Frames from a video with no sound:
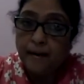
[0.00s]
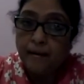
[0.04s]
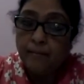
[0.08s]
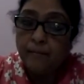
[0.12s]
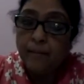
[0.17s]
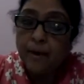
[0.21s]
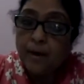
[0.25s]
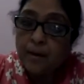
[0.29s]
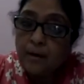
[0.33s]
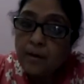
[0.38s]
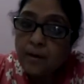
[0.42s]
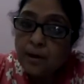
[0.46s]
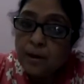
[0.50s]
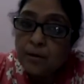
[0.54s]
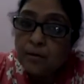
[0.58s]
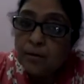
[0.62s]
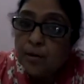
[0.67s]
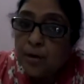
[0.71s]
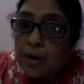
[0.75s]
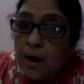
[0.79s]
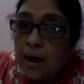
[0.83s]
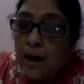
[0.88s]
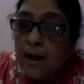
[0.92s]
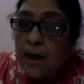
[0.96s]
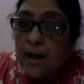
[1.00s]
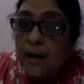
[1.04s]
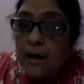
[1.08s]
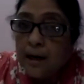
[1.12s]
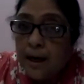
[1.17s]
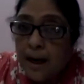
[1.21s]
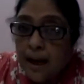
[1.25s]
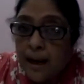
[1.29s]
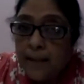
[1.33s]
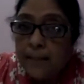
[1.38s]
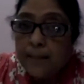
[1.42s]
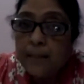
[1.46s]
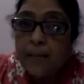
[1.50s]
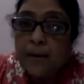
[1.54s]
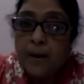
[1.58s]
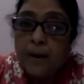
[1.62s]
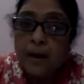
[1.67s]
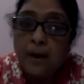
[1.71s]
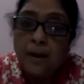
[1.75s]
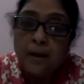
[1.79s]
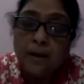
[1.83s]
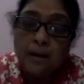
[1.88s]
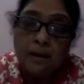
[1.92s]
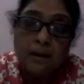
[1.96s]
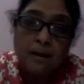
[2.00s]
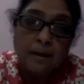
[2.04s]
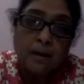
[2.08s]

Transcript: because usually leopard